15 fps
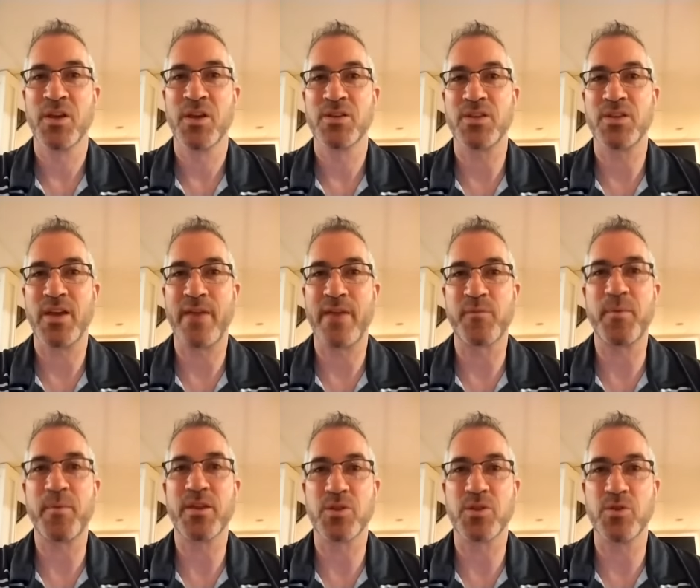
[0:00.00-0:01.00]
So you have to
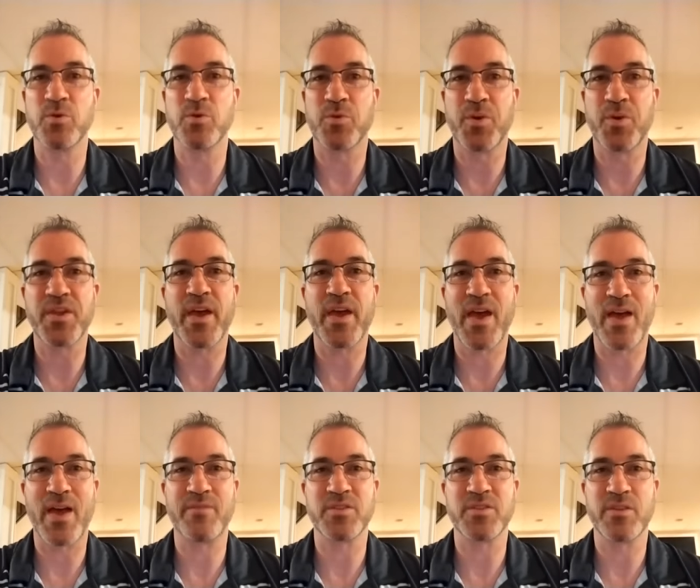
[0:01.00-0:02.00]
make do with what you
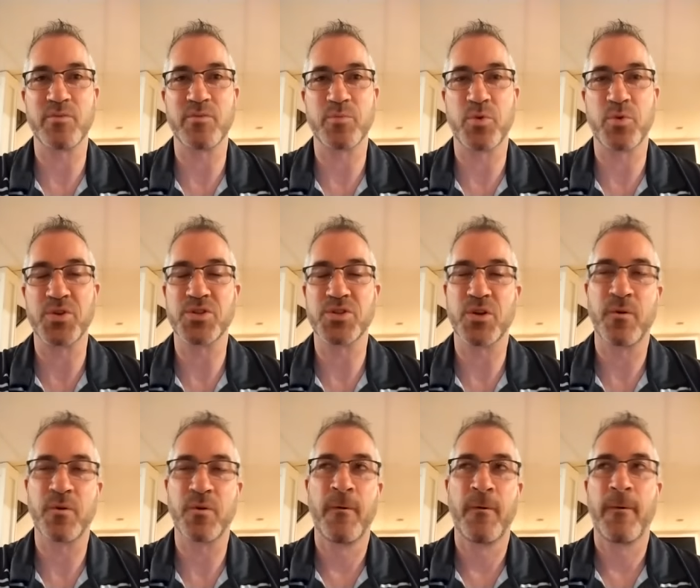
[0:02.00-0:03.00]
have at given point. So
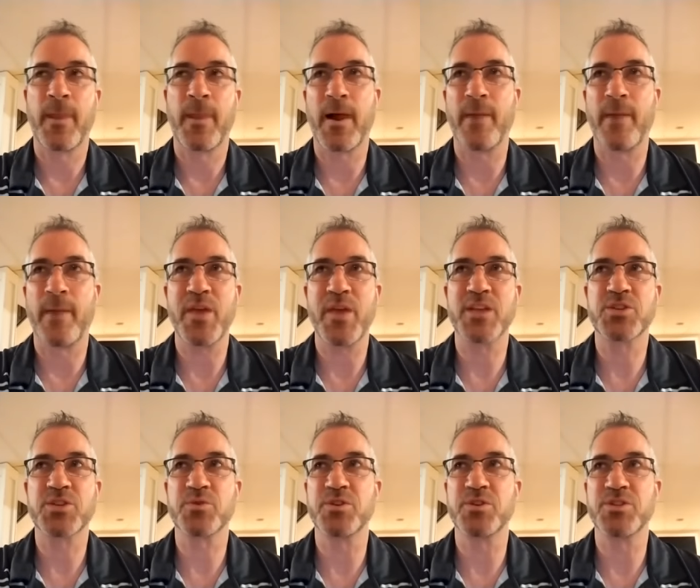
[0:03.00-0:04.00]
um, the
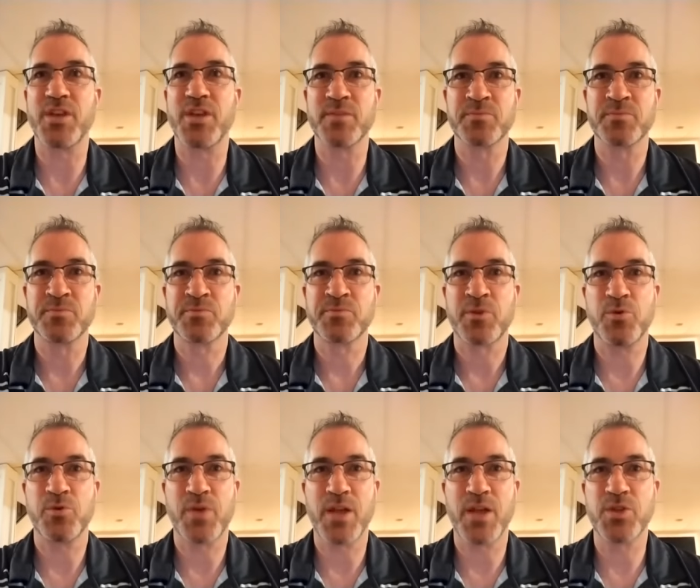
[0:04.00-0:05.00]
answer is that
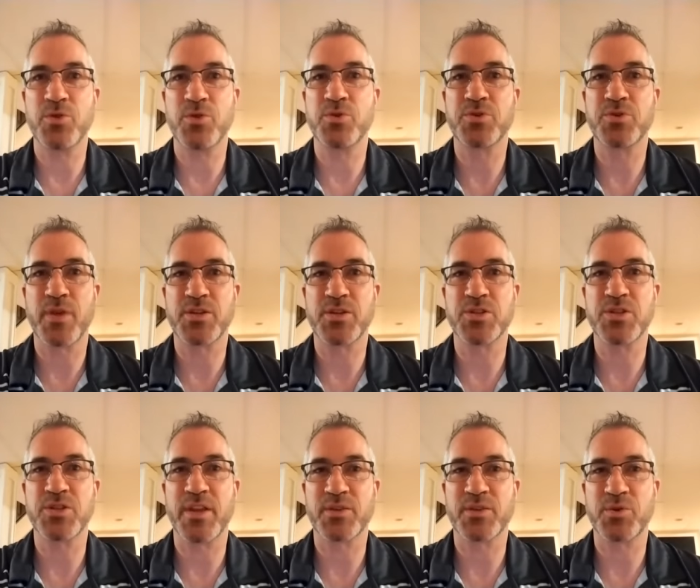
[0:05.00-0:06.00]
you can do stretches
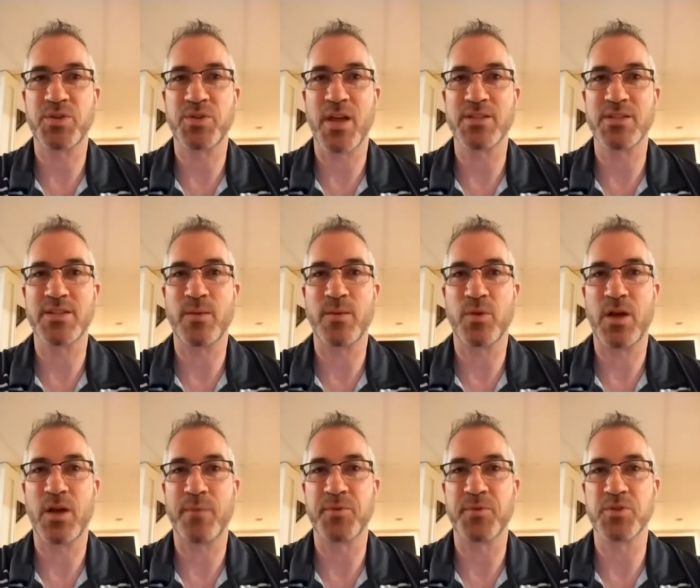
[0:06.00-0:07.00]
and exercises that will
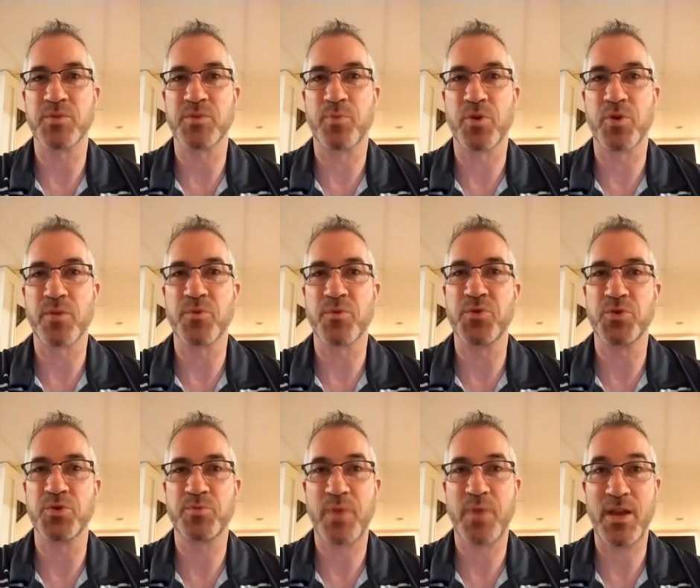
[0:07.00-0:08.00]
help to support and
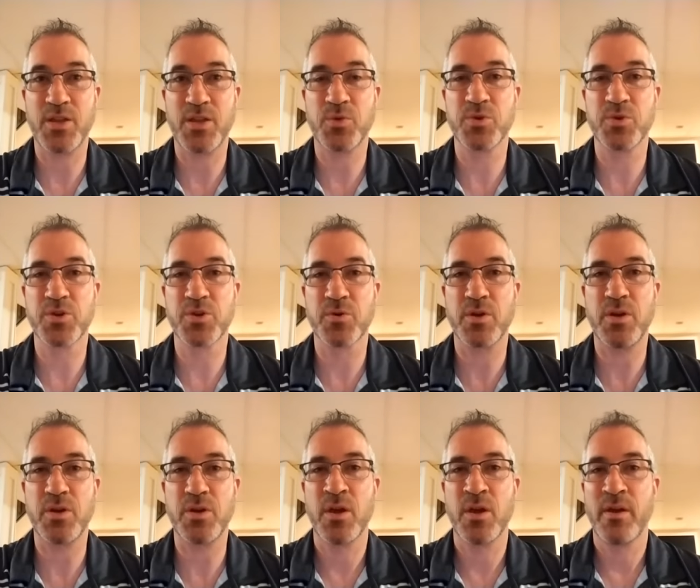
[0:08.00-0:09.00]
reduce pain to a
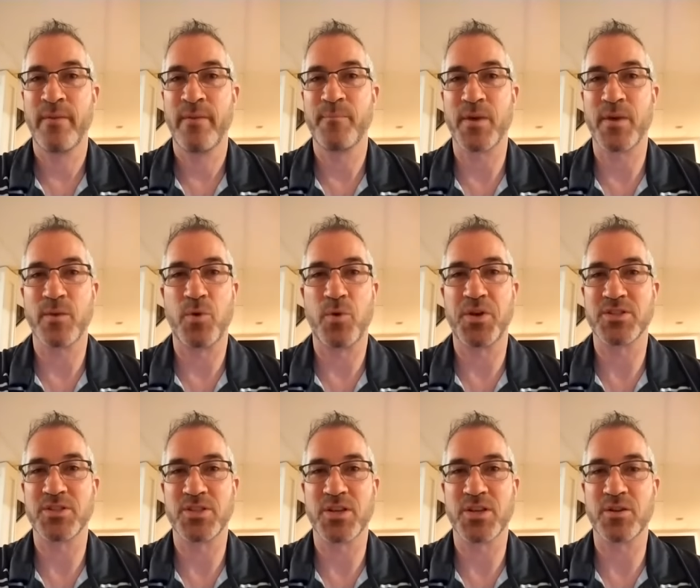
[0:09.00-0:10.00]
degree but it won't
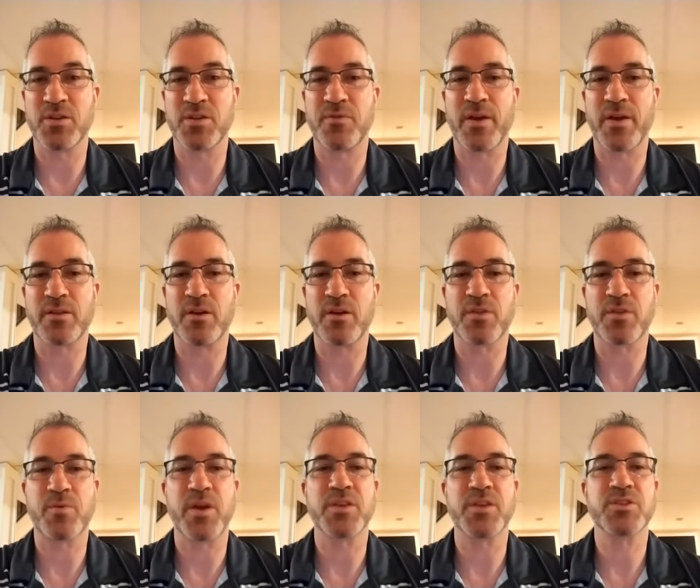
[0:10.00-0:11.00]
necessarily affect the
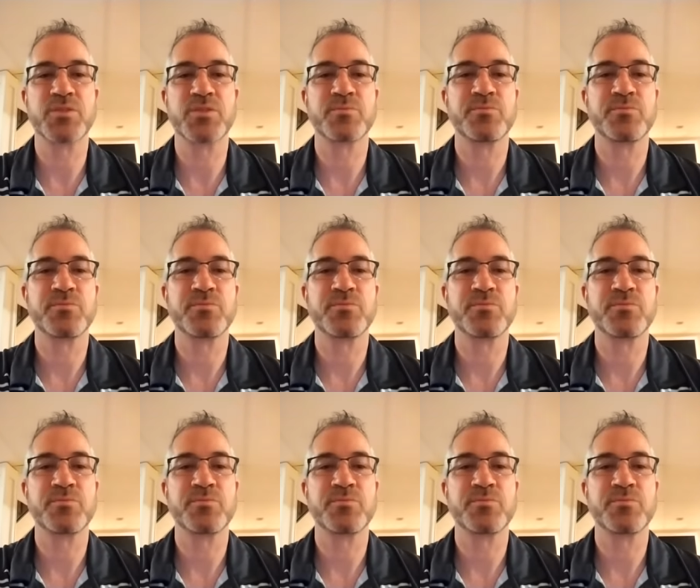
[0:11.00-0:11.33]
arthritis.